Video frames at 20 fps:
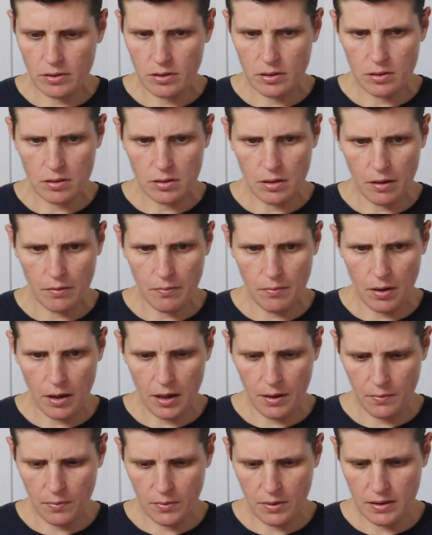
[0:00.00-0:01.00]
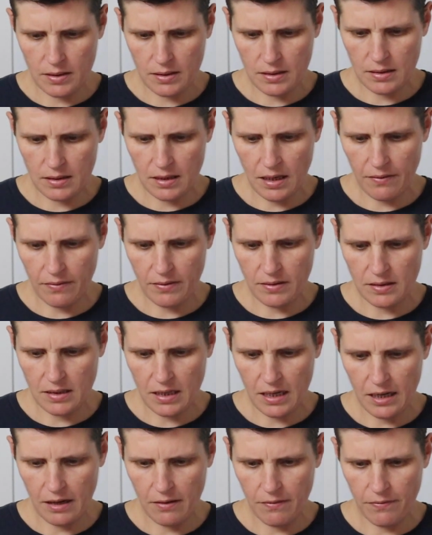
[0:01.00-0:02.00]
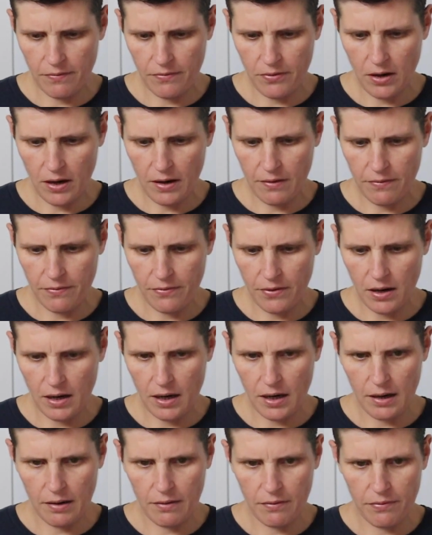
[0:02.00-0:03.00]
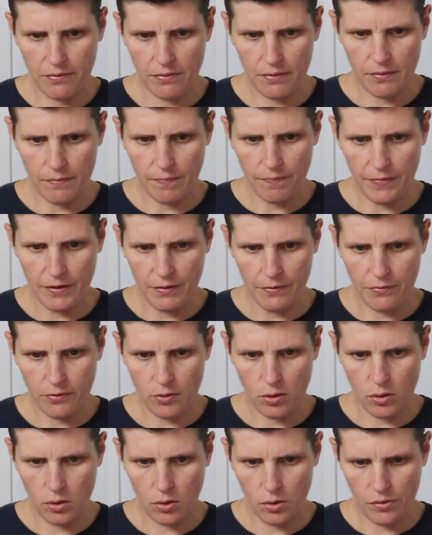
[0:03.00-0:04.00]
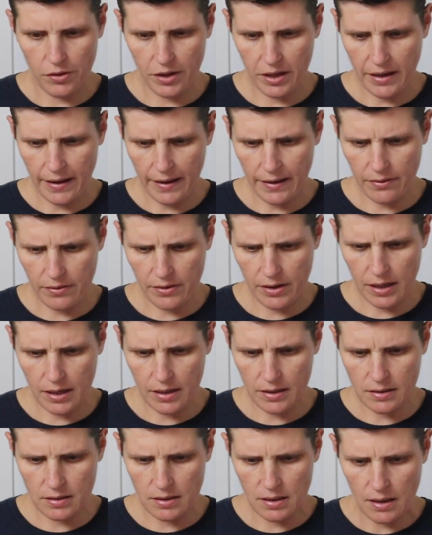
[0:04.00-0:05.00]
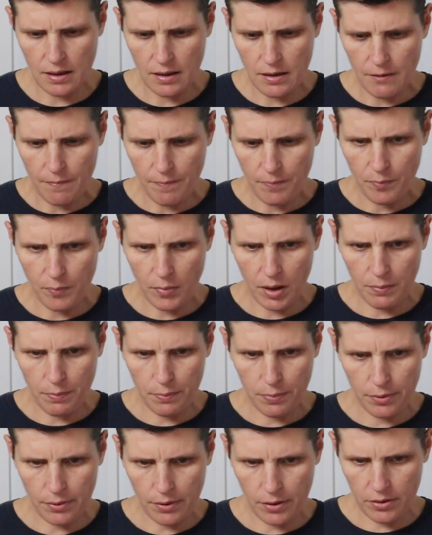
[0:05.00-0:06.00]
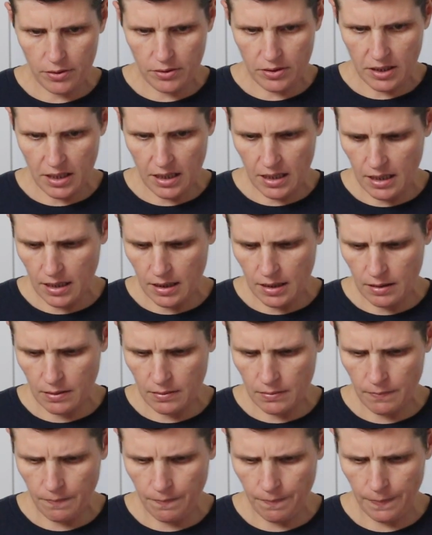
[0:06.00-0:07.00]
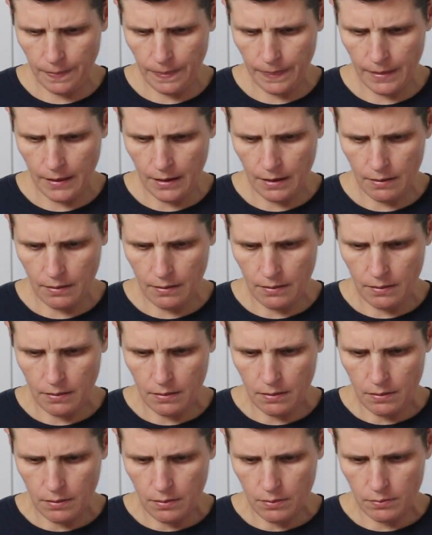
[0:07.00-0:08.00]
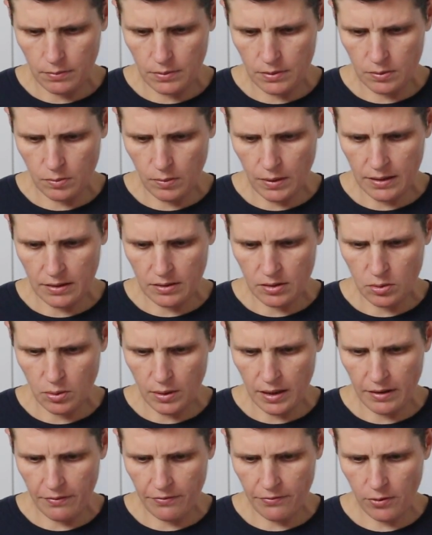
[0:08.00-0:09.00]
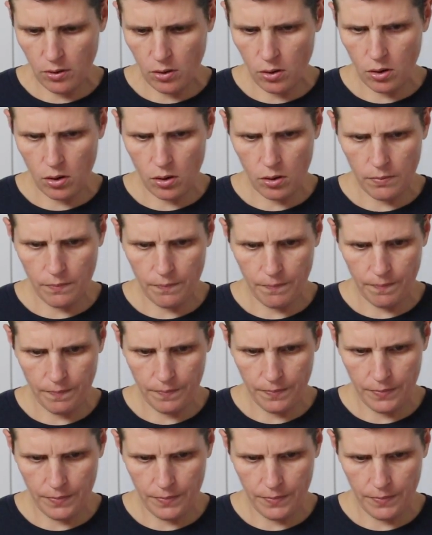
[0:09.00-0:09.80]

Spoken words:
So mine was 1755 for the calories. My protein was 124.